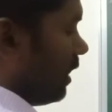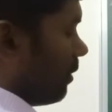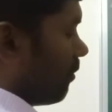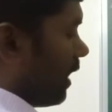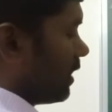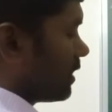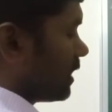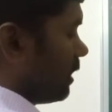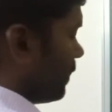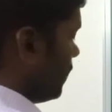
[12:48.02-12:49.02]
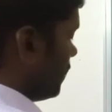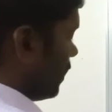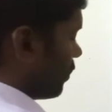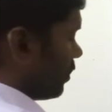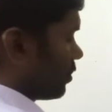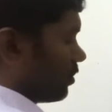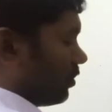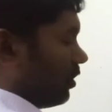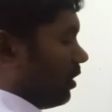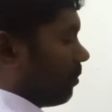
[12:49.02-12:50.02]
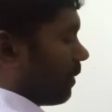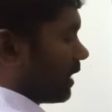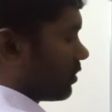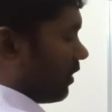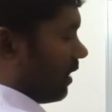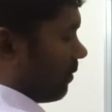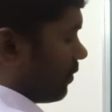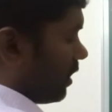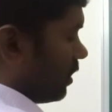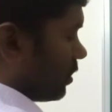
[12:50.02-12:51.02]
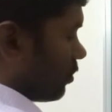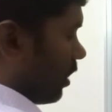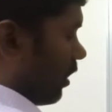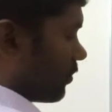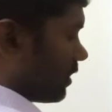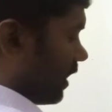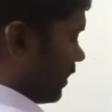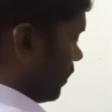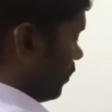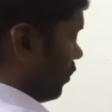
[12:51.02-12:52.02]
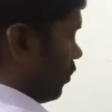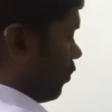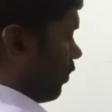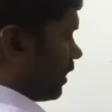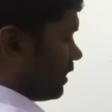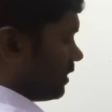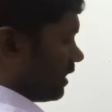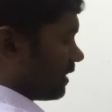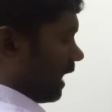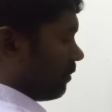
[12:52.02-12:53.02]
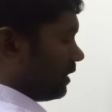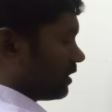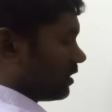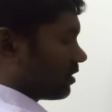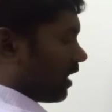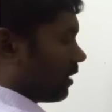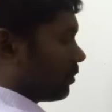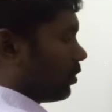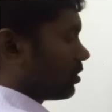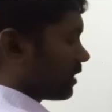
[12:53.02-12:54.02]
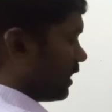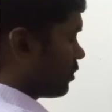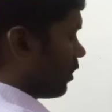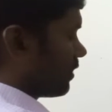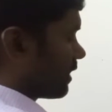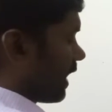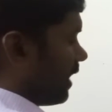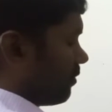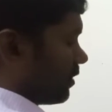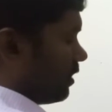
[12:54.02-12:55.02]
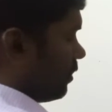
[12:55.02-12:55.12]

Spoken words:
minus 3b is equals to plus 1. So after that, what is the dimensions on both sides of the time?